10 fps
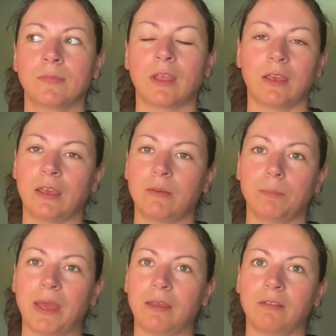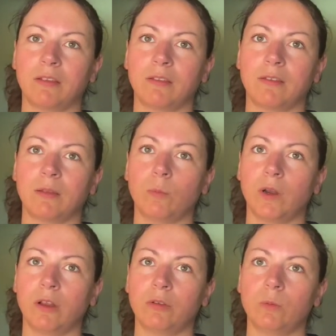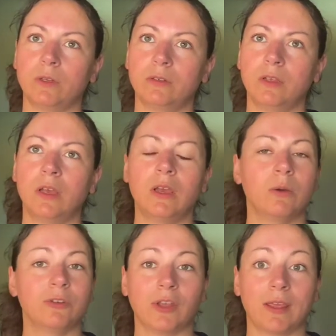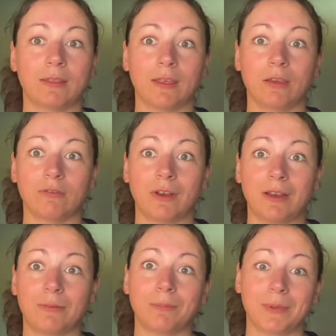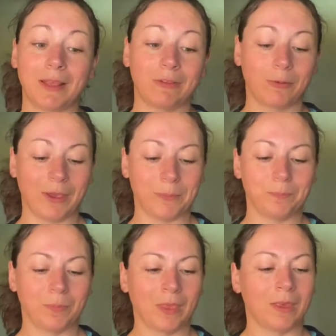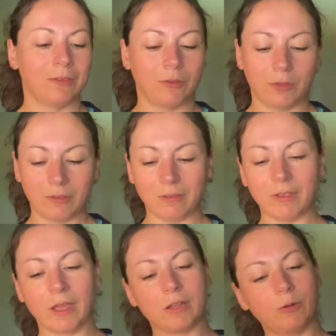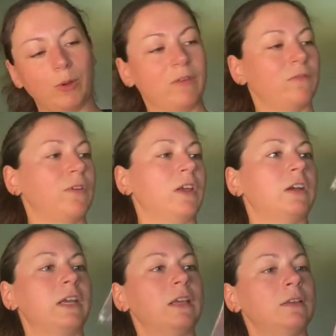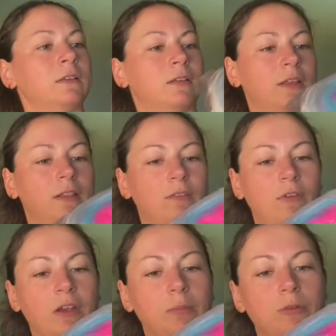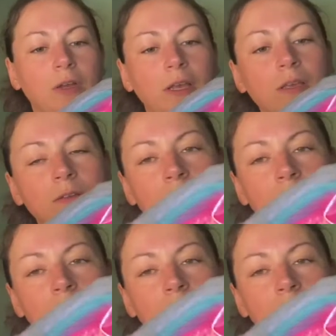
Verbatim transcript: I can't, Pegasus, and one other one, which I can't think of right now, but that's okay. So this is the colorway Fairy. It's very pretty.